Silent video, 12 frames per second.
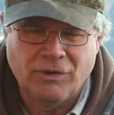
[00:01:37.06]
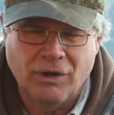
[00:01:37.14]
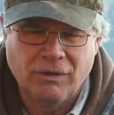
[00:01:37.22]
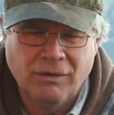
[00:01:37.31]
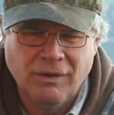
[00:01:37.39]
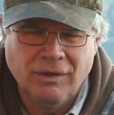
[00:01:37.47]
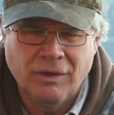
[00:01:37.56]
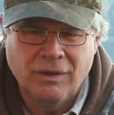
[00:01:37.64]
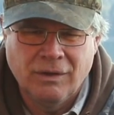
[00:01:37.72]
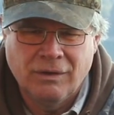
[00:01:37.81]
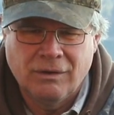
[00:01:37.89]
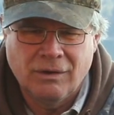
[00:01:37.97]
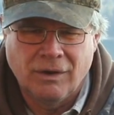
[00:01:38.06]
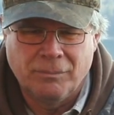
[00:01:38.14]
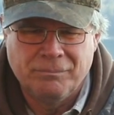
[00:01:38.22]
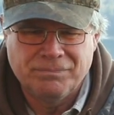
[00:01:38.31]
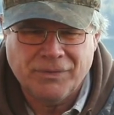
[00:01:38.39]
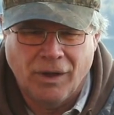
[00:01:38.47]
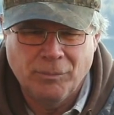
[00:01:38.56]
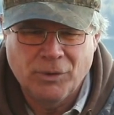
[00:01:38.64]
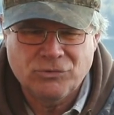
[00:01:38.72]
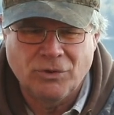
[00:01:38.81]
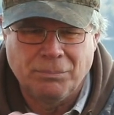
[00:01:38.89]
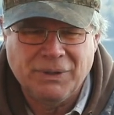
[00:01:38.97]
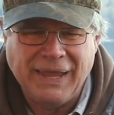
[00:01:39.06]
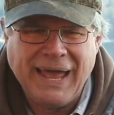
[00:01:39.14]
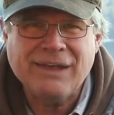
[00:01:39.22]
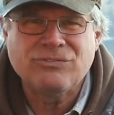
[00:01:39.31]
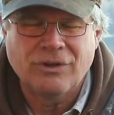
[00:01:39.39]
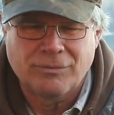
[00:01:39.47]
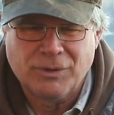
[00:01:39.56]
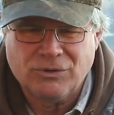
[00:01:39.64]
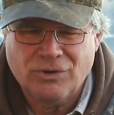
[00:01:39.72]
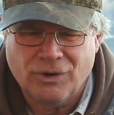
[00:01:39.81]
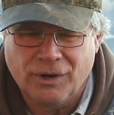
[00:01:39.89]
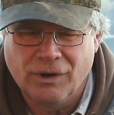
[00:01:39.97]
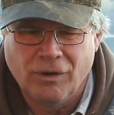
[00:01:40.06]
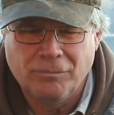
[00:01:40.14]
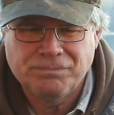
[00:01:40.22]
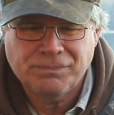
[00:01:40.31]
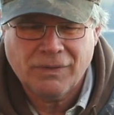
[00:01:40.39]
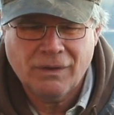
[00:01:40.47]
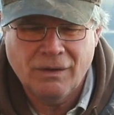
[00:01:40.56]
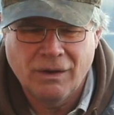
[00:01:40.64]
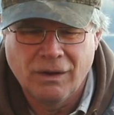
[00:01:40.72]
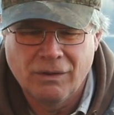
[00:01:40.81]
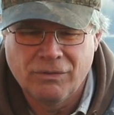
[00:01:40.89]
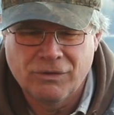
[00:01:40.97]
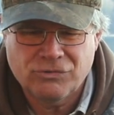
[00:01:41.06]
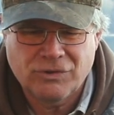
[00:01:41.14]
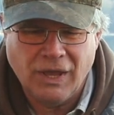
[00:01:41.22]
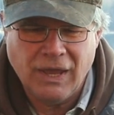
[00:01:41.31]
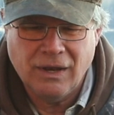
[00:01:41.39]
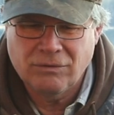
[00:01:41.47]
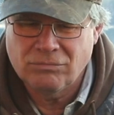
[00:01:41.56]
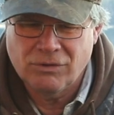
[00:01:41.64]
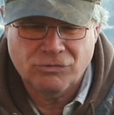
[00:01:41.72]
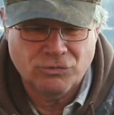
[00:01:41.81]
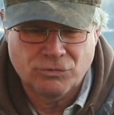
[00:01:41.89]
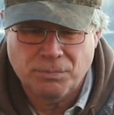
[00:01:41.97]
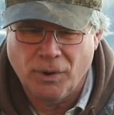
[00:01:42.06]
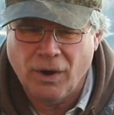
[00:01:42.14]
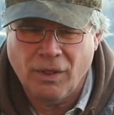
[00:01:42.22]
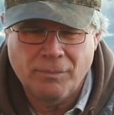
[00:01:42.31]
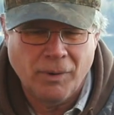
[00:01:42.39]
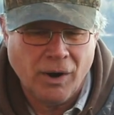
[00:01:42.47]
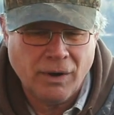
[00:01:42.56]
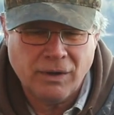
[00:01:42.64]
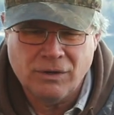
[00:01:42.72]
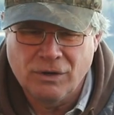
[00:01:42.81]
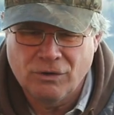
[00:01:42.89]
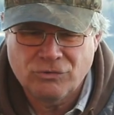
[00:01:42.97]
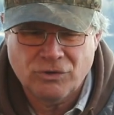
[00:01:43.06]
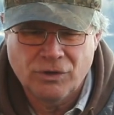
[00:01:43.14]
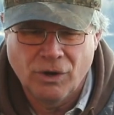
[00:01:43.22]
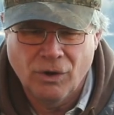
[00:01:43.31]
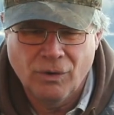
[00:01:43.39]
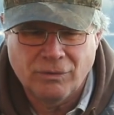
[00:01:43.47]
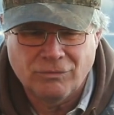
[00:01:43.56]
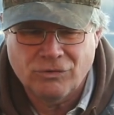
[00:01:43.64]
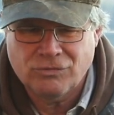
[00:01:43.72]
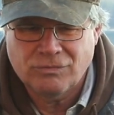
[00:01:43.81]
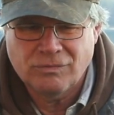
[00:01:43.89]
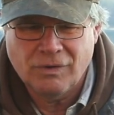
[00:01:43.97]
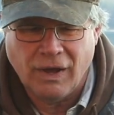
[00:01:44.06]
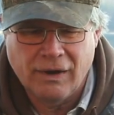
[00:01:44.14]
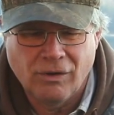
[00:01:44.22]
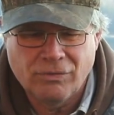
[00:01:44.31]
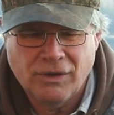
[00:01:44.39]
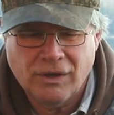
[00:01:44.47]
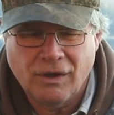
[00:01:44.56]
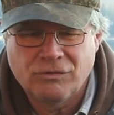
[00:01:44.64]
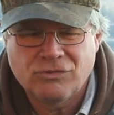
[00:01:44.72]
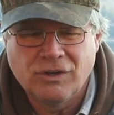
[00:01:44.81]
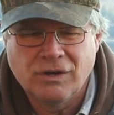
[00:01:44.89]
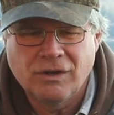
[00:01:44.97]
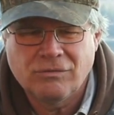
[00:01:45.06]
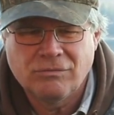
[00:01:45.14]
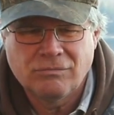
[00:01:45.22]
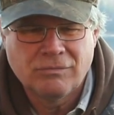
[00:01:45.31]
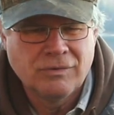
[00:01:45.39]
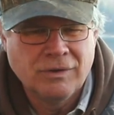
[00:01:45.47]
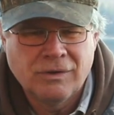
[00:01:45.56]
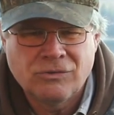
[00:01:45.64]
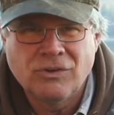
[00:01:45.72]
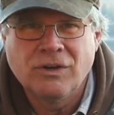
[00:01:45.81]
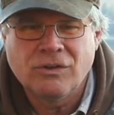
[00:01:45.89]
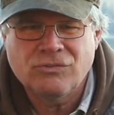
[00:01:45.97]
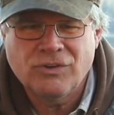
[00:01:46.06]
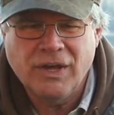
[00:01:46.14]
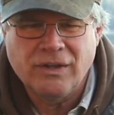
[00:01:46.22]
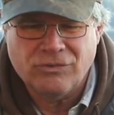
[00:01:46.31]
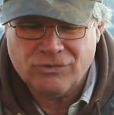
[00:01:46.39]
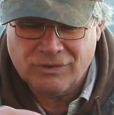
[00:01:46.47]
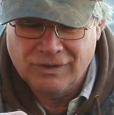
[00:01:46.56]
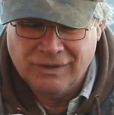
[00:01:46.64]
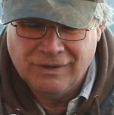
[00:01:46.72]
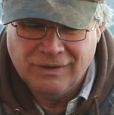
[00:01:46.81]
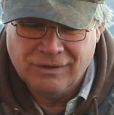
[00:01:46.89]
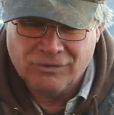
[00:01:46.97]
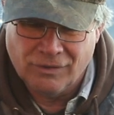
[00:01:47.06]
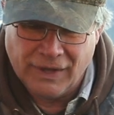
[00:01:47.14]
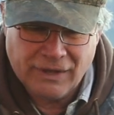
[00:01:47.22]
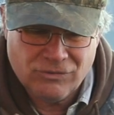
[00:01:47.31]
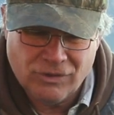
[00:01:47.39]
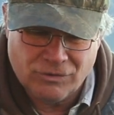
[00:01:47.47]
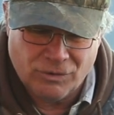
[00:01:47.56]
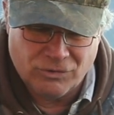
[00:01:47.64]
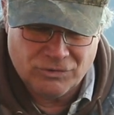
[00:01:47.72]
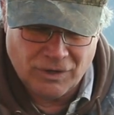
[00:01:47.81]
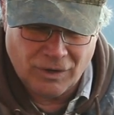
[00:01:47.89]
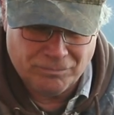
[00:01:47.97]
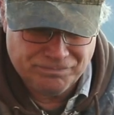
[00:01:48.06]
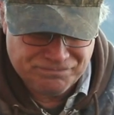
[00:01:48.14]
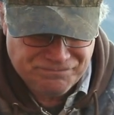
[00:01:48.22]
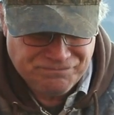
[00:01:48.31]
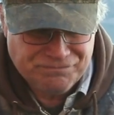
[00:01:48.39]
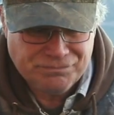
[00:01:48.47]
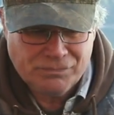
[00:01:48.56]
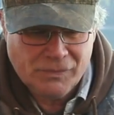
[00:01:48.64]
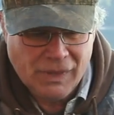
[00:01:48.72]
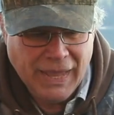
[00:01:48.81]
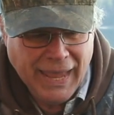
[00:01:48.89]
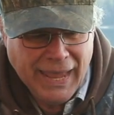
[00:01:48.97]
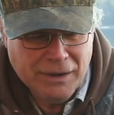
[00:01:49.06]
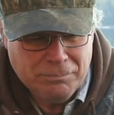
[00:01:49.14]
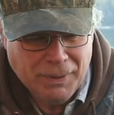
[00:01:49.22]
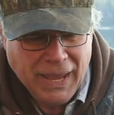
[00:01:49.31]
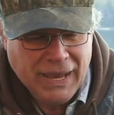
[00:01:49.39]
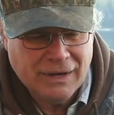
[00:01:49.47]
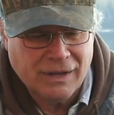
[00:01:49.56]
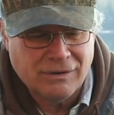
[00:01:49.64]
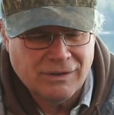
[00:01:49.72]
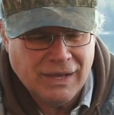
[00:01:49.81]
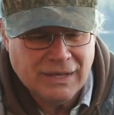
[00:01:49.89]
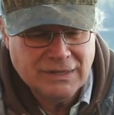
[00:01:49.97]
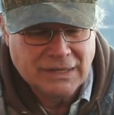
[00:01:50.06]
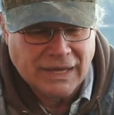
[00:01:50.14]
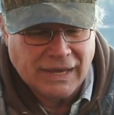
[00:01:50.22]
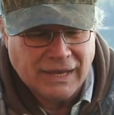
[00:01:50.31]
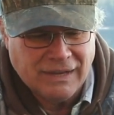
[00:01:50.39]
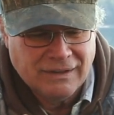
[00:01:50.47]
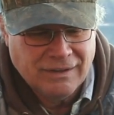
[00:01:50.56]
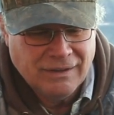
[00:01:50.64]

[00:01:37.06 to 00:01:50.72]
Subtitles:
of almost a plastic material. This was brought on the market years ago, and I don't think I've seen it since. So that's interesting. Hand painted inlay,